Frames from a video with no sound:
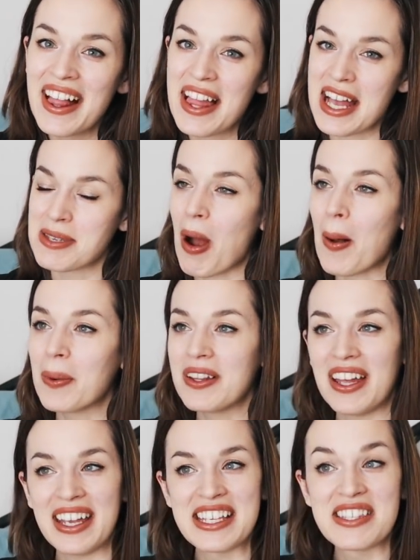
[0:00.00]
That's probably
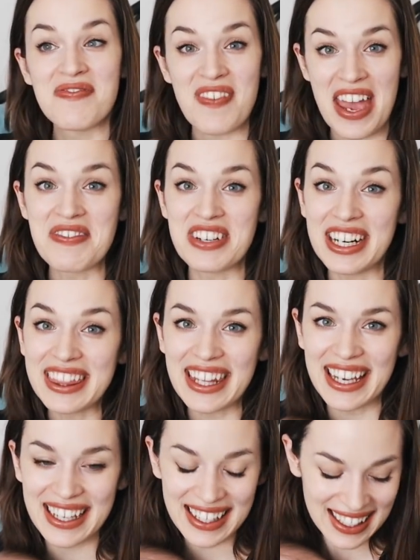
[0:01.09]
like his favorite
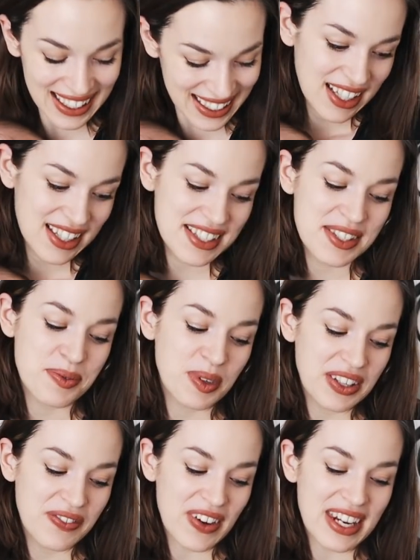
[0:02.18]
thing. This is
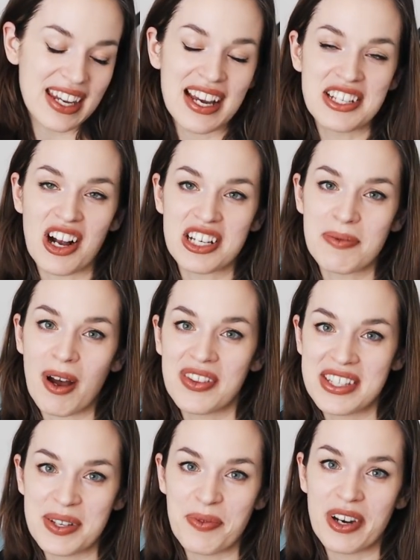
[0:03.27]
really funny. I talked about
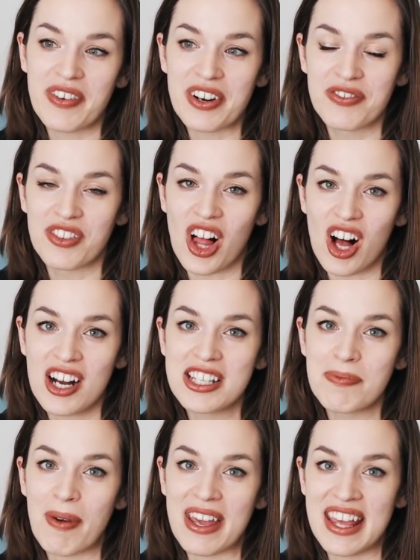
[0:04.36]
this in one of our
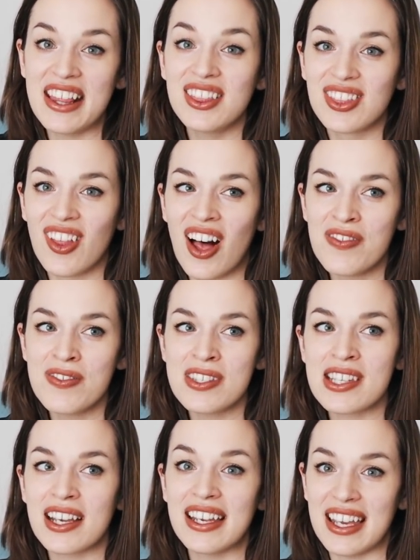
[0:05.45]
vlogs, but he
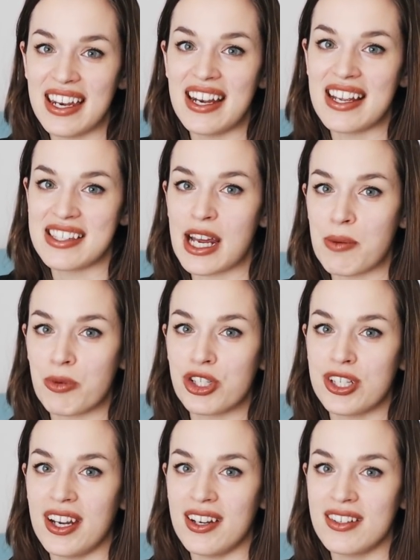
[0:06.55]
loves getting his diaper
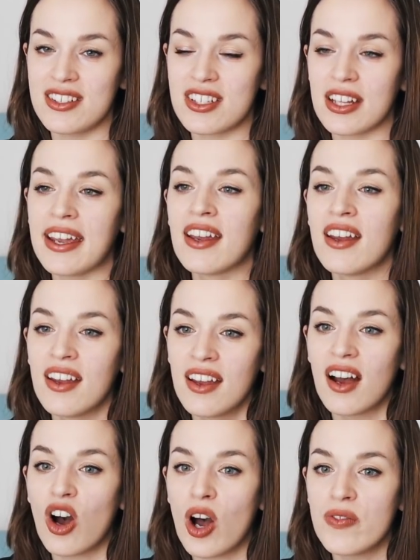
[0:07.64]
changed. Like,
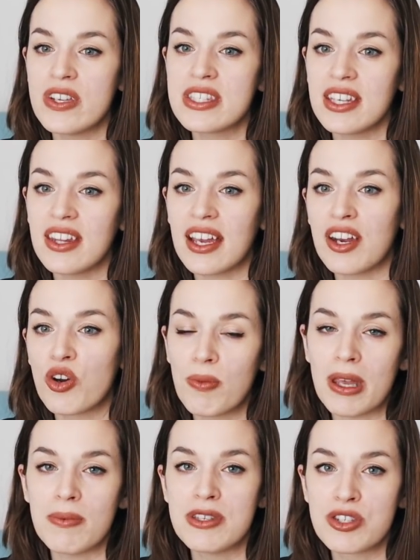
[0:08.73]
obviously, like I know
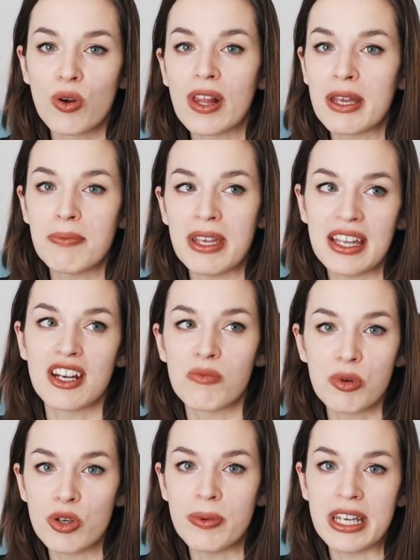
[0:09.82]
babies don't like being in a
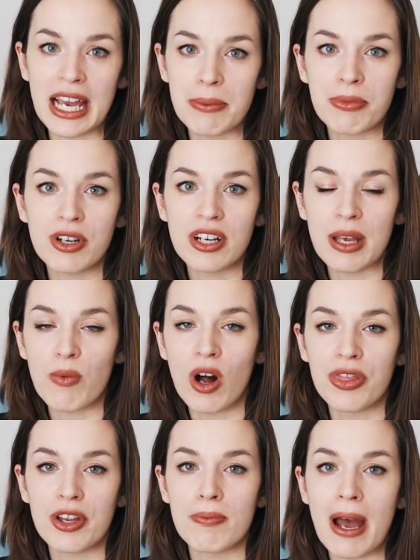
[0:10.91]
poopy diaper and they
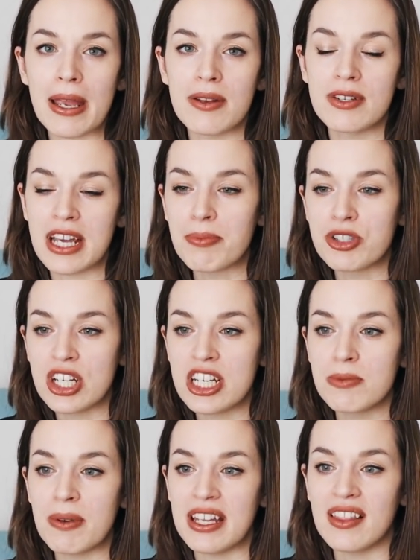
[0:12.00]
want their diaper
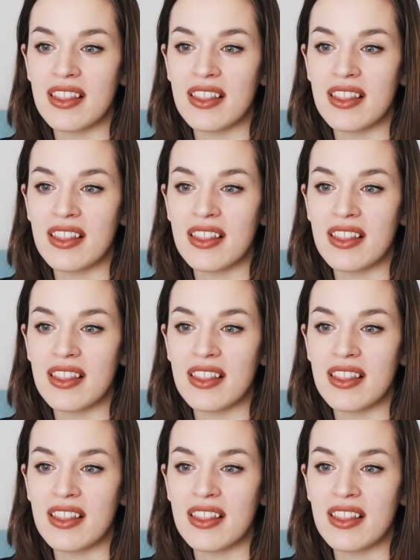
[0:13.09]
changed, but he